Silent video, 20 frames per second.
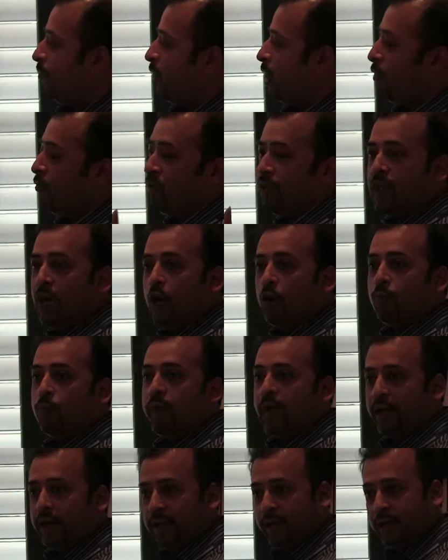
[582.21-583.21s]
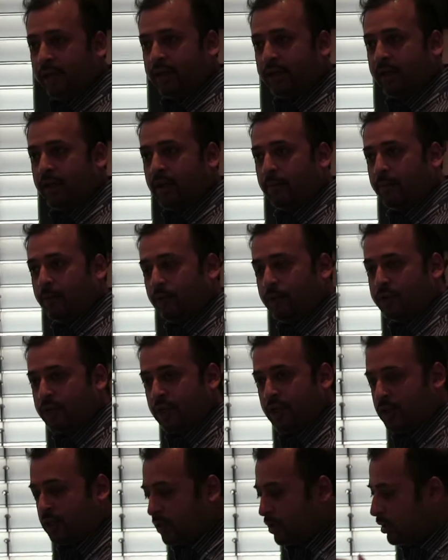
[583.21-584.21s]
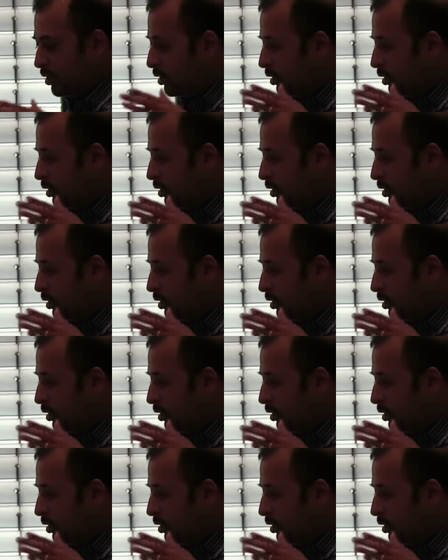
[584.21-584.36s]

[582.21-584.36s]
and without breaking the process,